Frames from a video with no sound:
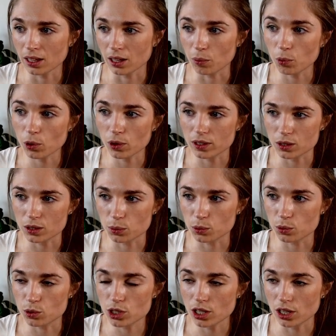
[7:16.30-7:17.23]
And what this
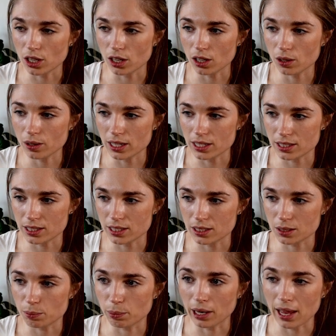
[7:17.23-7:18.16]
will do is
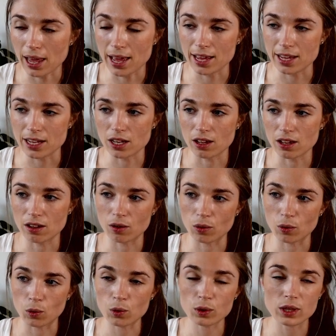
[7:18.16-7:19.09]
display
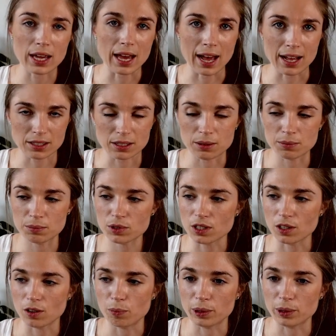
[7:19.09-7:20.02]
all the
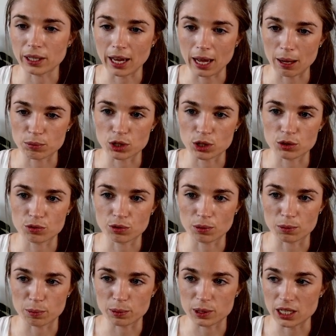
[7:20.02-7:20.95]
atoms that have been captured
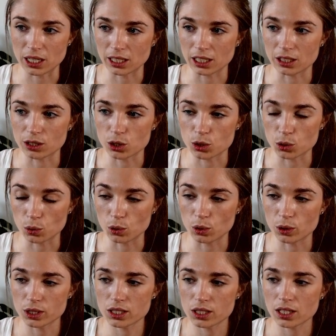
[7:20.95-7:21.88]
from a particular
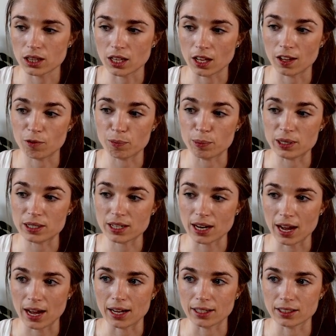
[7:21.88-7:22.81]
source that have been
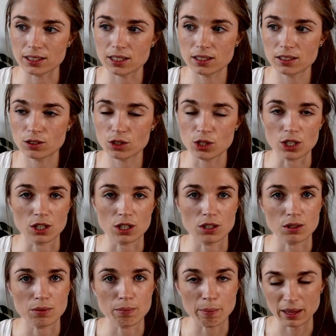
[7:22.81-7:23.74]
tagged
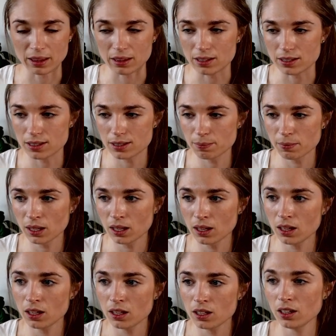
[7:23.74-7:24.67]
to methods.
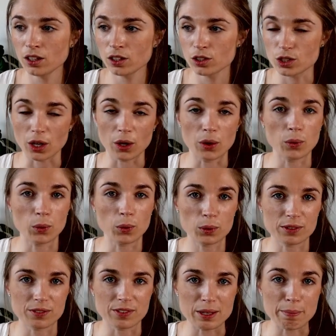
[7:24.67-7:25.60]
So
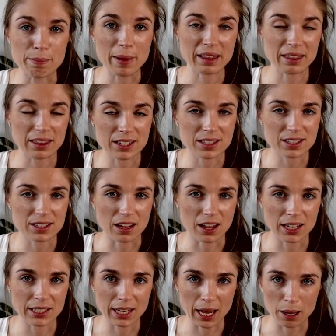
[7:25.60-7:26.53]
all of the methods that
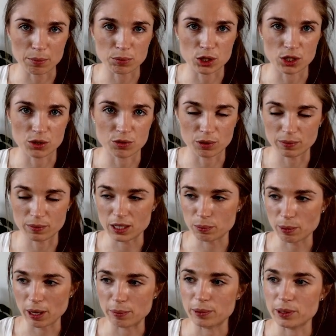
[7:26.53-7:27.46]
I had captured from
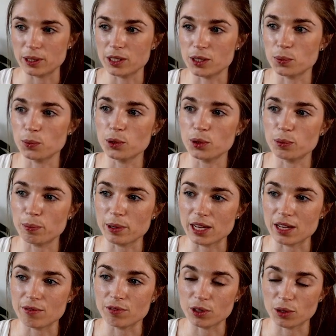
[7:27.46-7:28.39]
these papers would
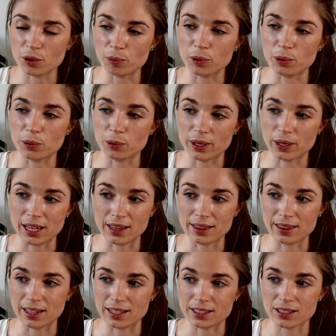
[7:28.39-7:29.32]
be viewable
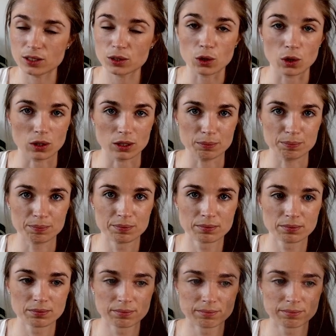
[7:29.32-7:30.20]
in this column.